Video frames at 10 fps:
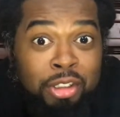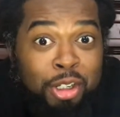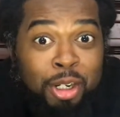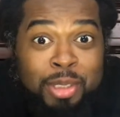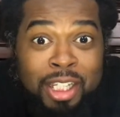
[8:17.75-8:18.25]
You
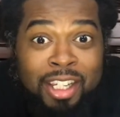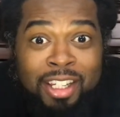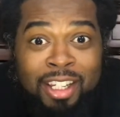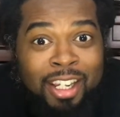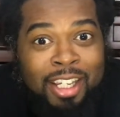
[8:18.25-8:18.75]
know what I'm
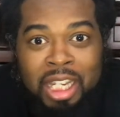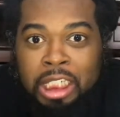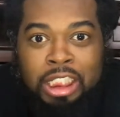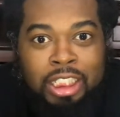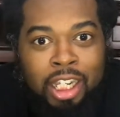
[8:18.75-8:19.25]
saying?
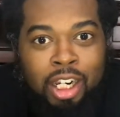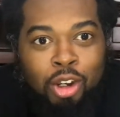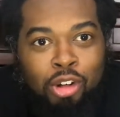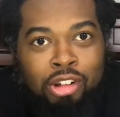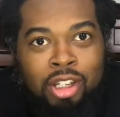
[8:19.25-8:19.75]
And just let it
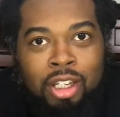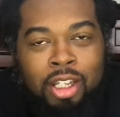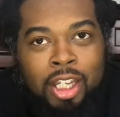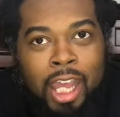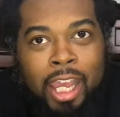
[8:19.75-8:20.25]
go.
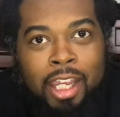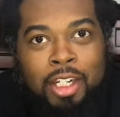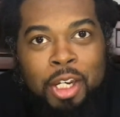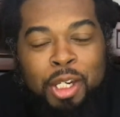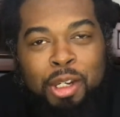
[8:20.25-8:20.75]

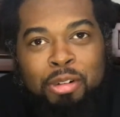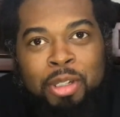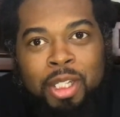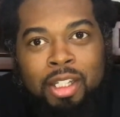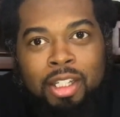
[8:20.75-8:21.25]
And
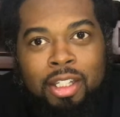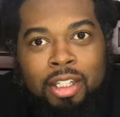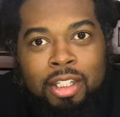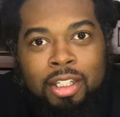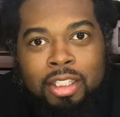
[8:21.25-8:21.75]

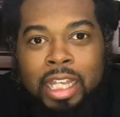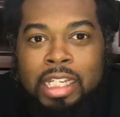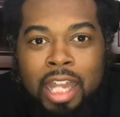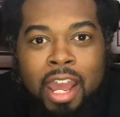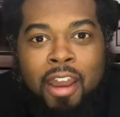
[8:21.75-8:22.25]
they
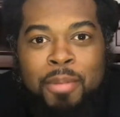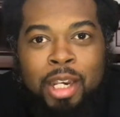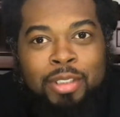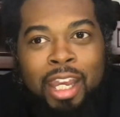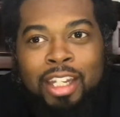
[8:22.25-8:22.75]
laughed, and
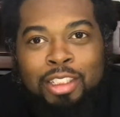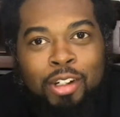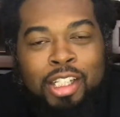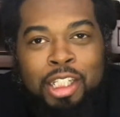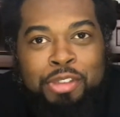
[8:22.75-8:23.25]
he was like, that's
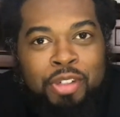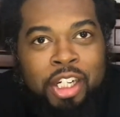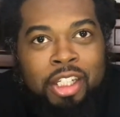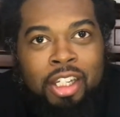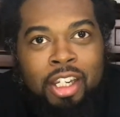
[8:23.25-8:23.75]
crazy, that's
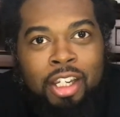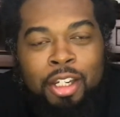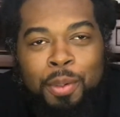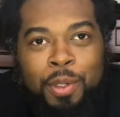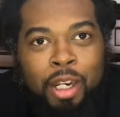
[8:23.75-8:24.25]
funny,
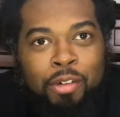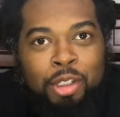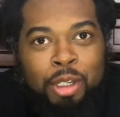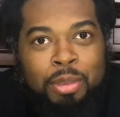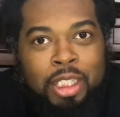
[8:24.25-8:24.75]
or whatever,
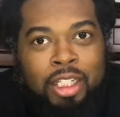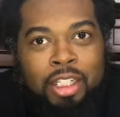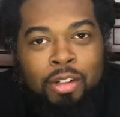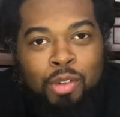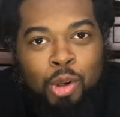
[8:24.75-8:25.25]
you know what I'm saying?
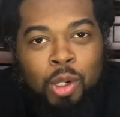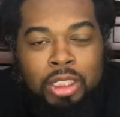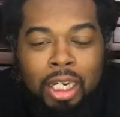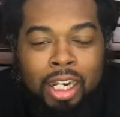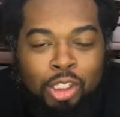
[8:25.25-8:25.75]
And of
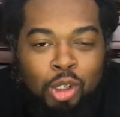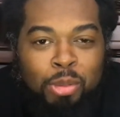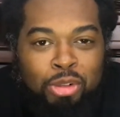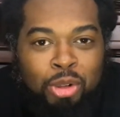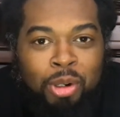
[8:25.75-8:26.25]
course, I got in
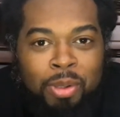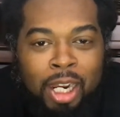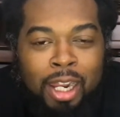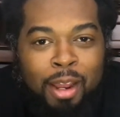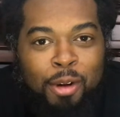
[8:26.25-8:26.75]
trouble for it when
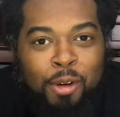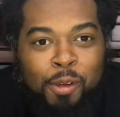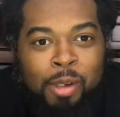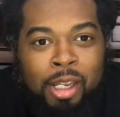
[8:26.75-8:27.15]
I got home.